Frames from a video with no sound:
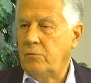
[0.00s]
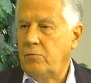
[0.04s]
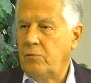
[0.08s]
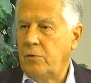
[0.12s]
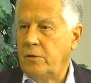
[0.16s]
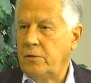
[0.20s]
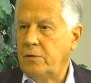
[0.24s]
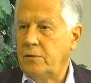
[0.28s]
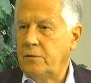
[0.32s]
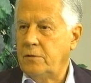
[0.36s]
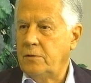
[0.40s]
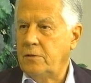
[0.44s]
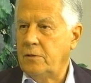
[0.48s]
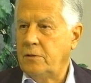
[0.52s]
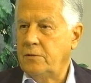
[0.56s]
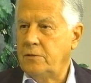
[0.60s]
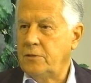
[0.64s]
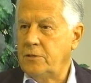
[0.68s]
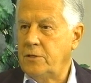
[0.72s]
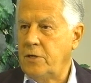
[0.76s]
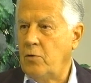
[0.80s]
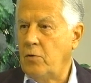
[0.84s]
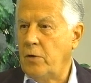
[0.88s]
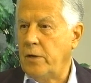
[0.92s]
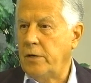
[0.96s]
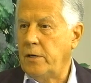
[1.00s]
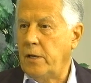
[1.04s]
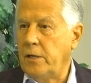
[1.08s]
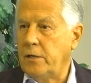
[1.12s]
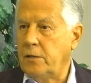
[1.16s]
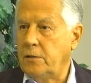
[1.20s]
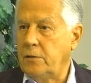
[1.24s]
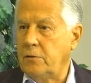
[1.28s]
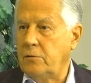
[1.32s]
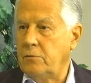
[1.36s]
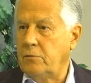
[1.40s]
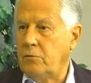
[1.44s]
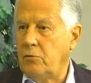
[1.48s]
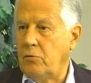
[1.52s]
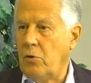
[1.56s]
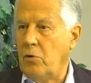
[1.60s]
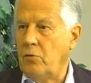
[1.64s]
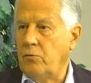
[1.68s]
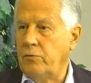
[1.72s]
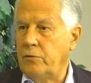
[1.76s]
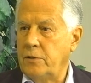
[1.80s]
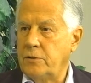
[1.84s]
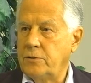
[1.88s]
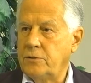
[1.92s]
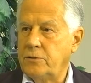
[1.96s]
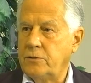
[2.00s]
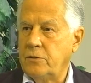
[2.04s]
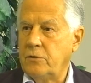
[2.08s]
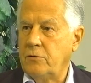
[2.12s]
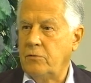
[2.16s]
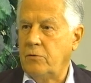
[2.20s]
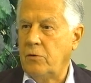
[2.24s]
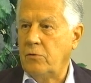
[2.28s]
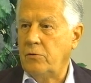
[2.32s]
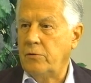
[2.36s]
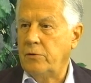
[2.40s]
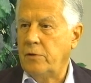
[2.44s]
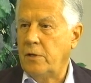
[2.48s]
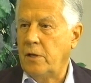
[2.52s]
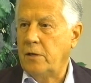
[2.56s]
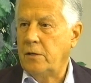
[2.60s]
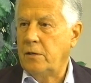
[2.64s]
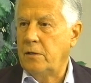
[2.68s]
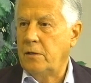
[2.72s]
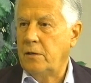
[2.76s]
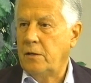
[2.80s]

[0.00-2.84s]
What they say? Well, oh, I'd like to grow this or grow that.